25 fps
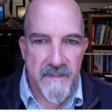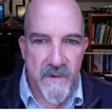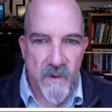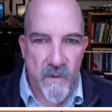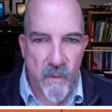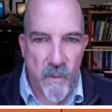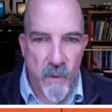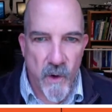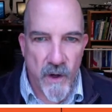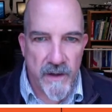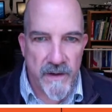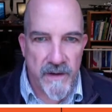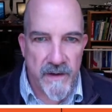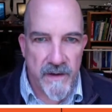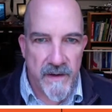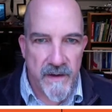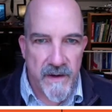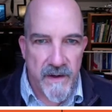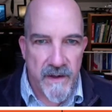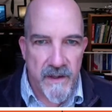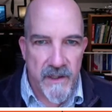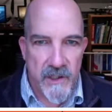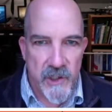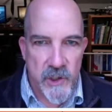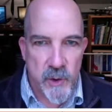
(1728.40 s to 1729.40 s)
what
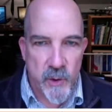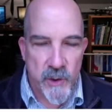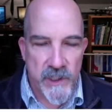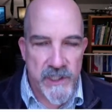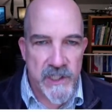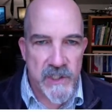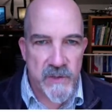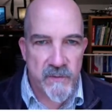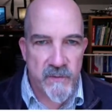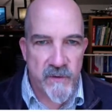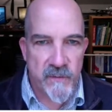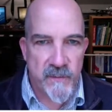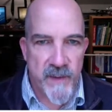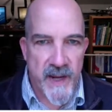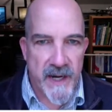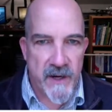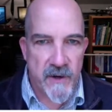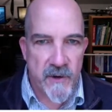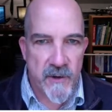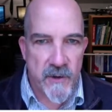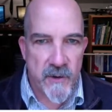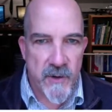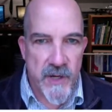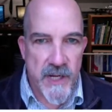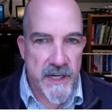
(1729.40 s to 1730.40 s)
the choices we've made are
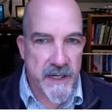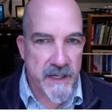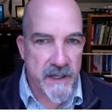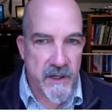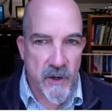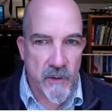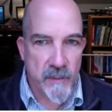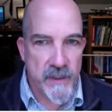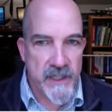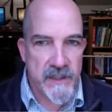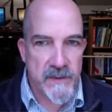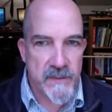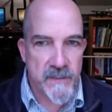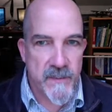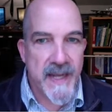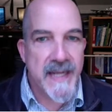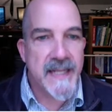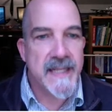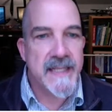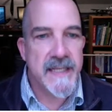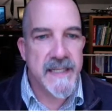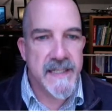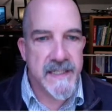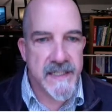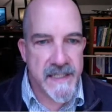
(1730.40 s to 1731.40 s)
unique. Nobody's made
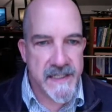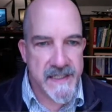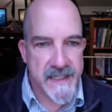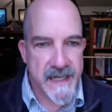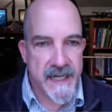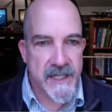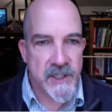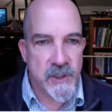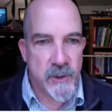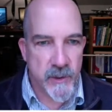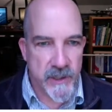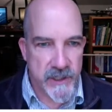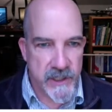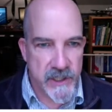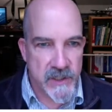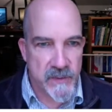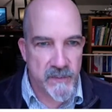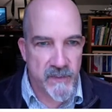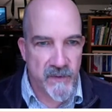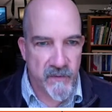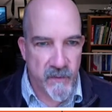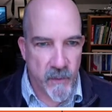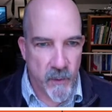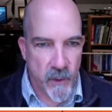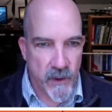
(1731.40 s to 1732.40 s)
these design choices
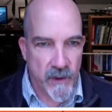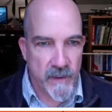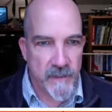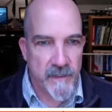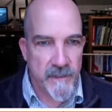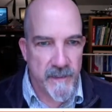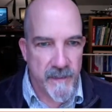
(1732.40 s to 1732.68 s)
before.